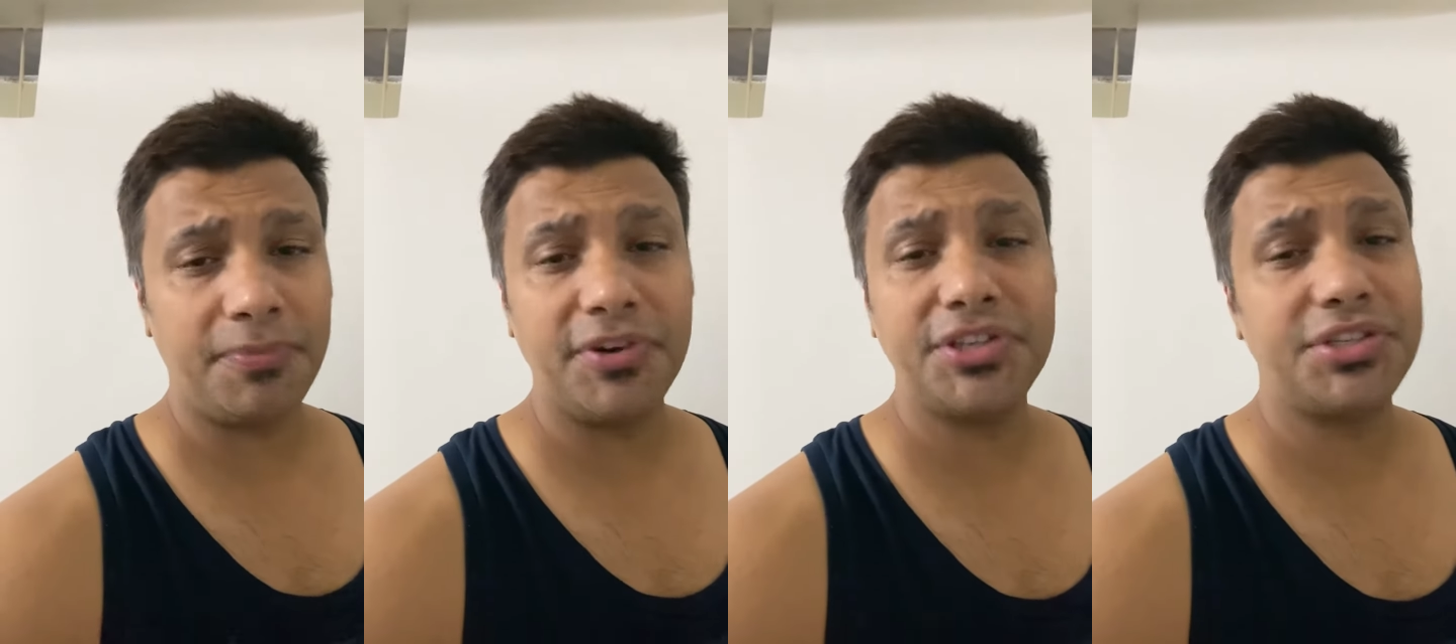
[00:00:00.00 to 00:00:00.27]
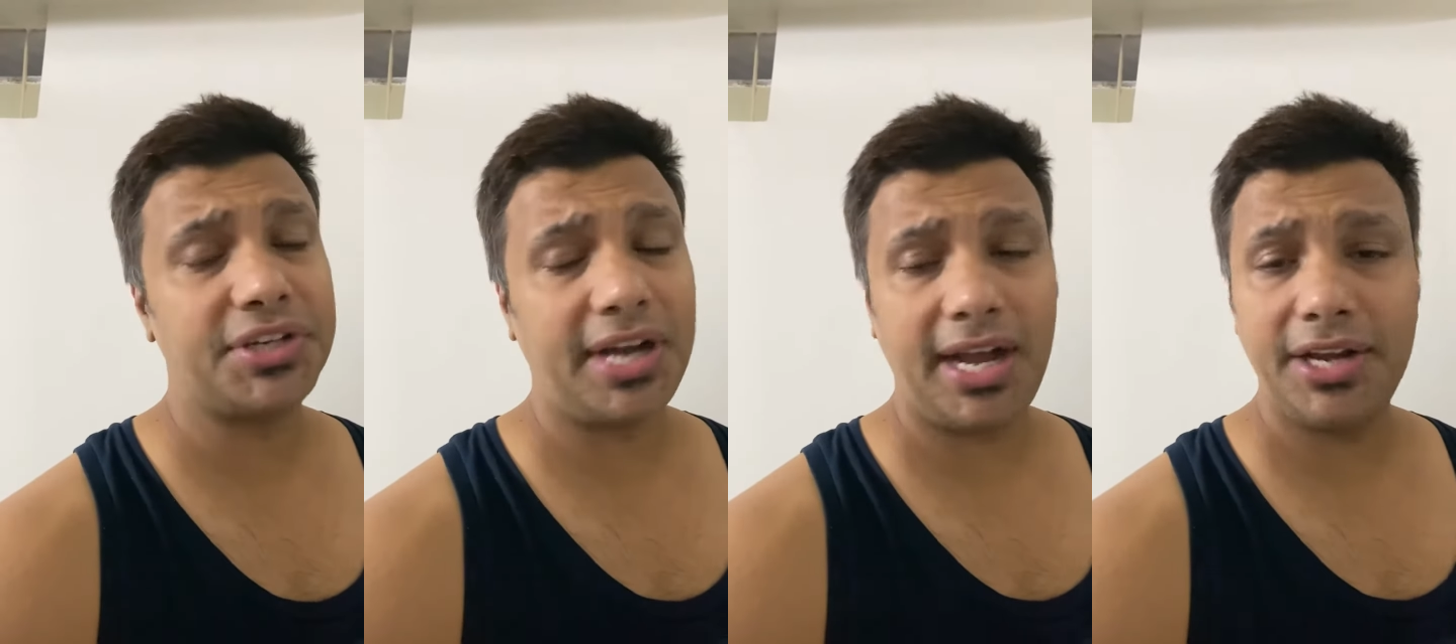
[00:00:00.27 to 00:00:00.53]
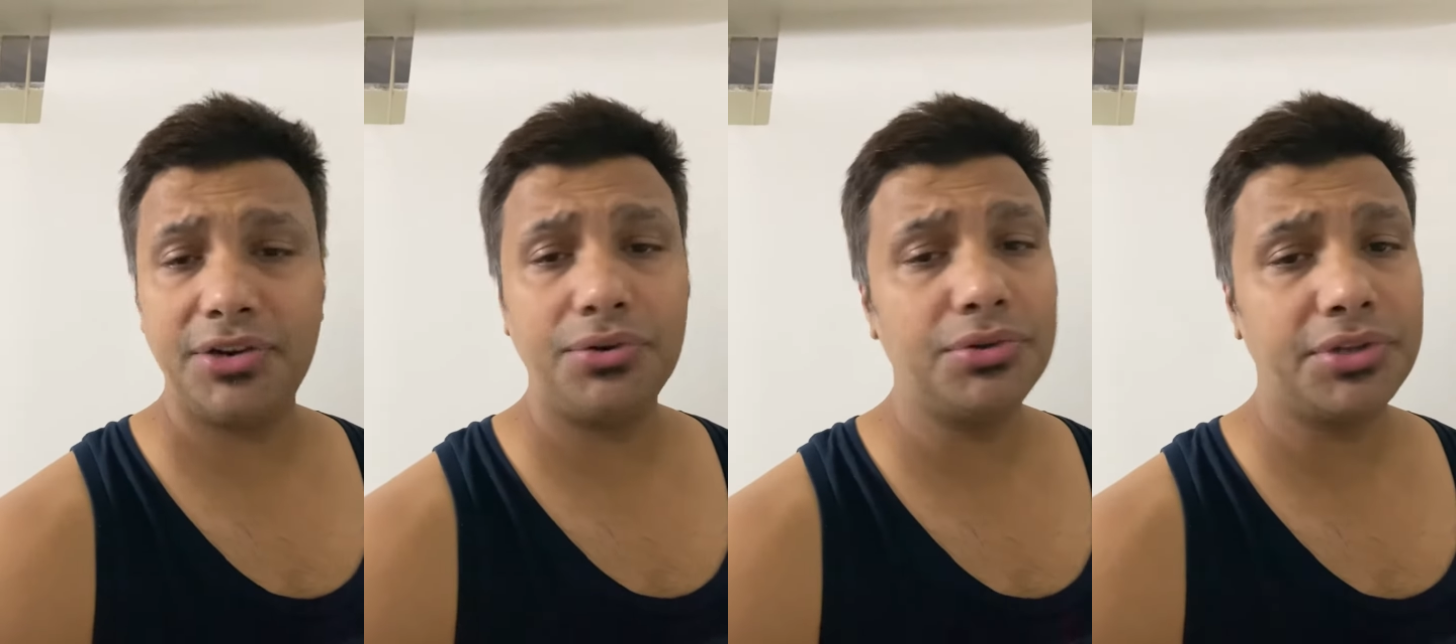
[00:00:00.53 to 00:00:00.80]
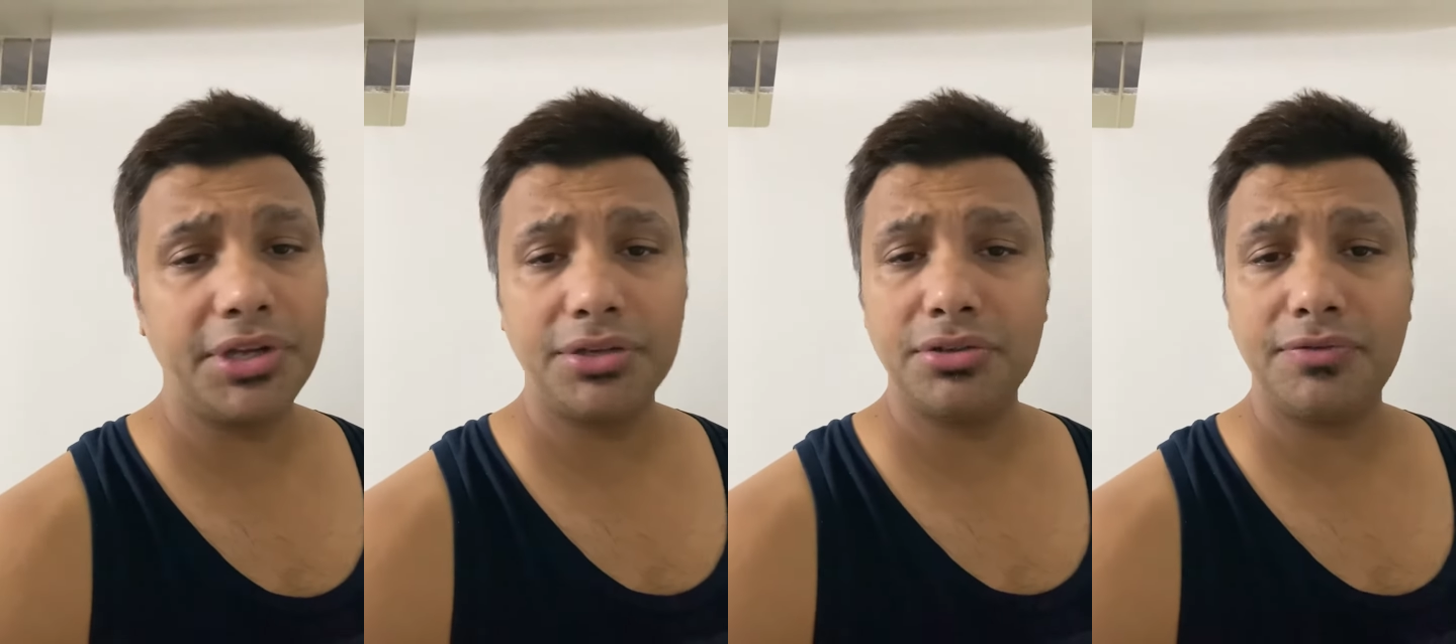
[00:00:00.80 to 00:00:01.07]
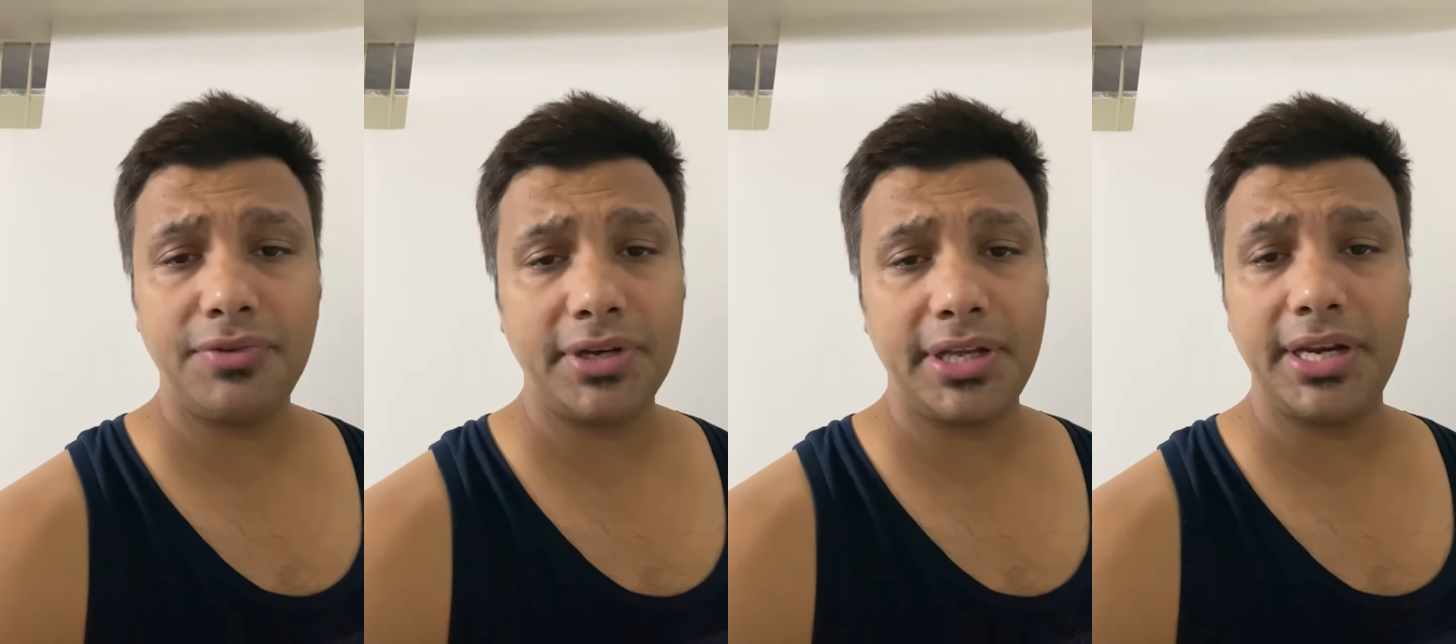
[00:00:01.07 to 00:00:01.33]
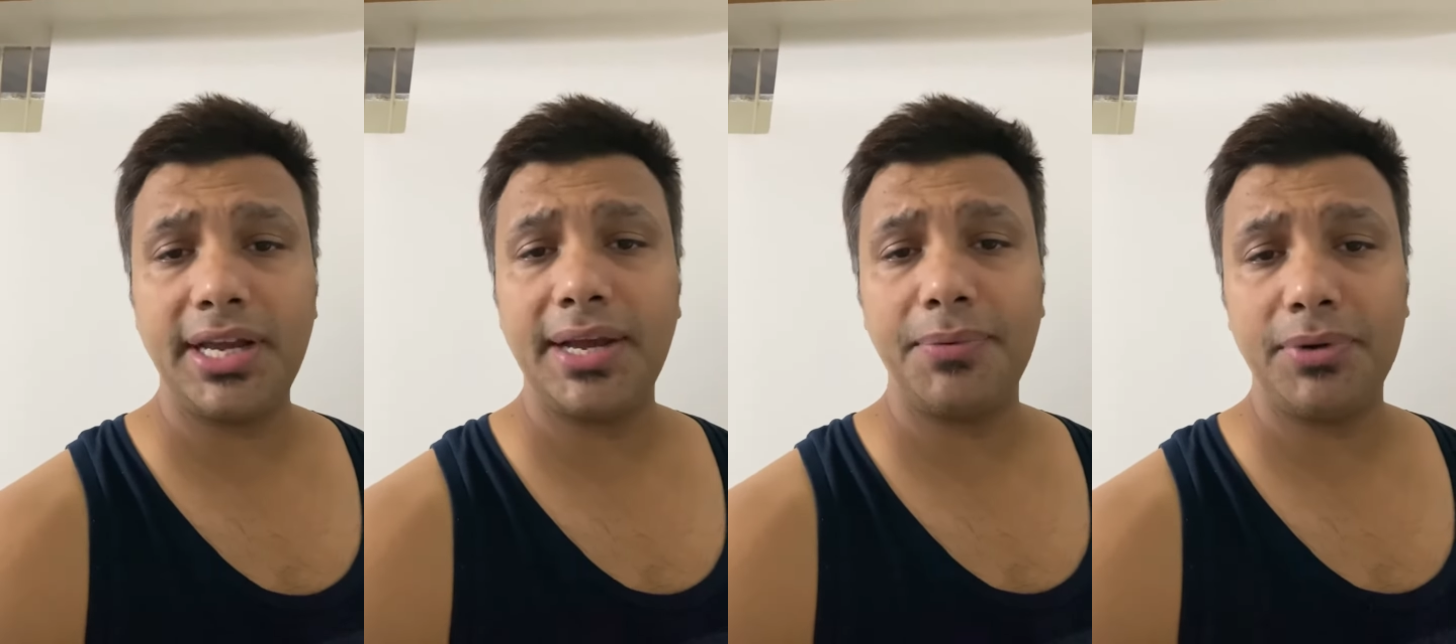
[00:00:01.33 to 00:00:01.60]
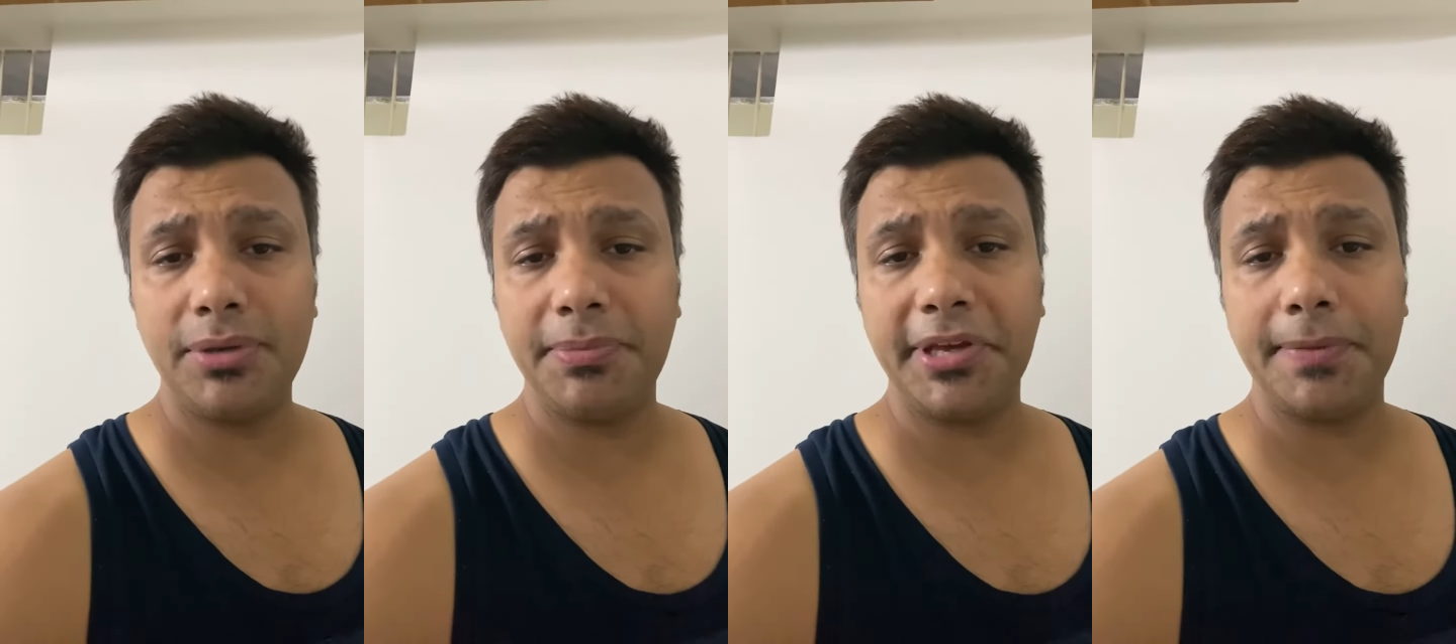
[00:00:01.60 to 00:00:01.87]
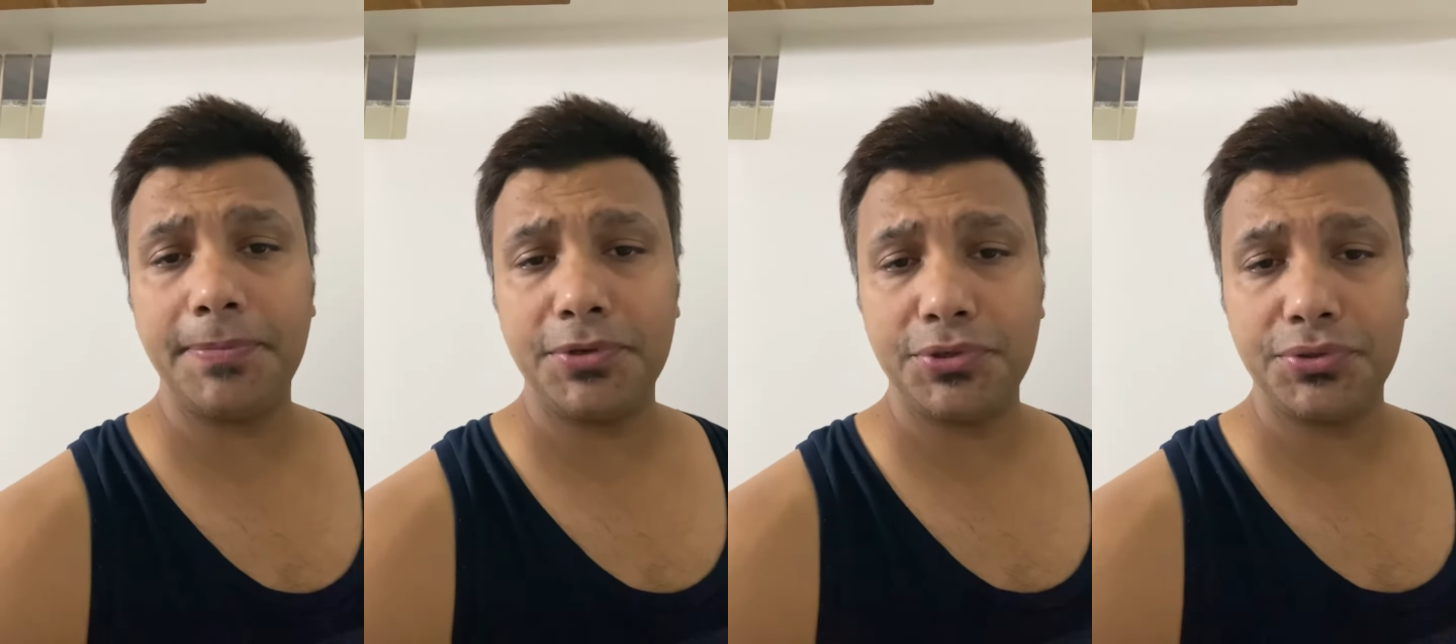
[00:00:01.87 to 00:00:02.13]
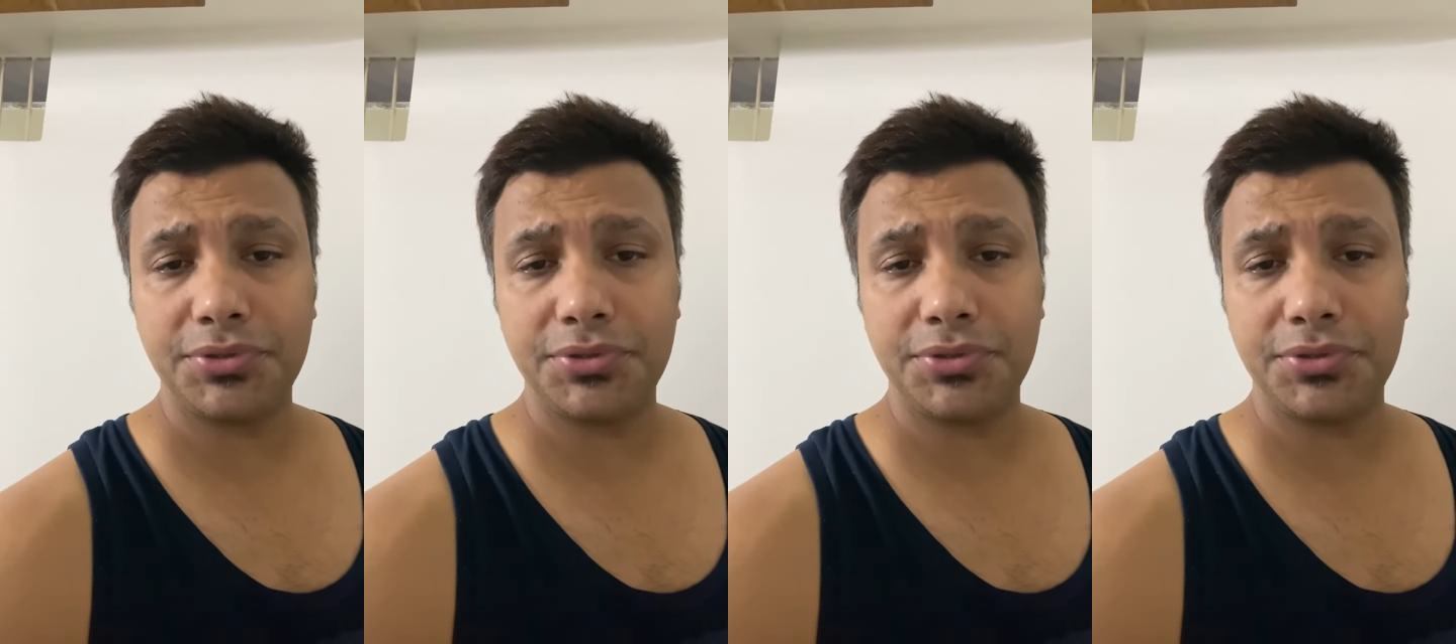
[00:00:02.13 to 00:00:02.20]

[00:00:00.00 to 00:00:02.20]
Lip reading: which I don't think so fucking I will be able to